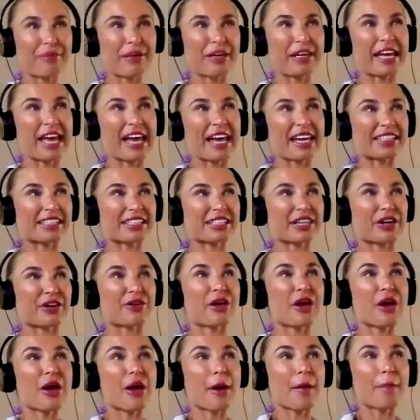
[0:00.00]
But yeah, so
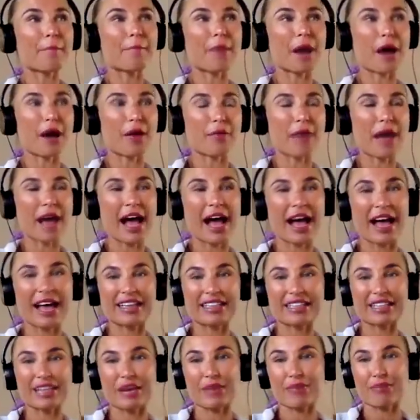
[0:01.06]
mum
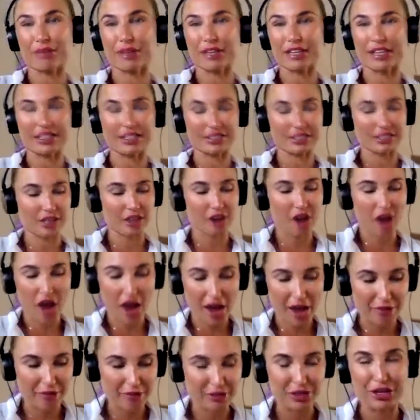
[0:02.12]
had a brilliant
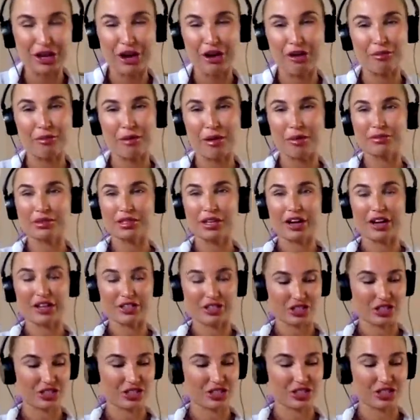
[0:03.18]
time. You know what mum's like.
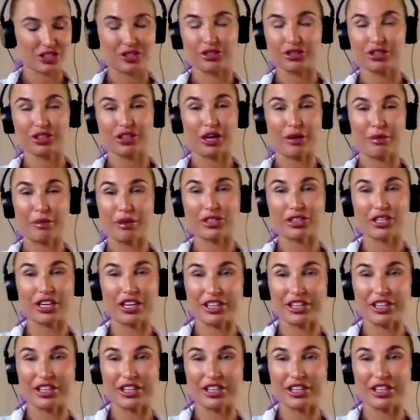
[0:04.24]
She's just got so much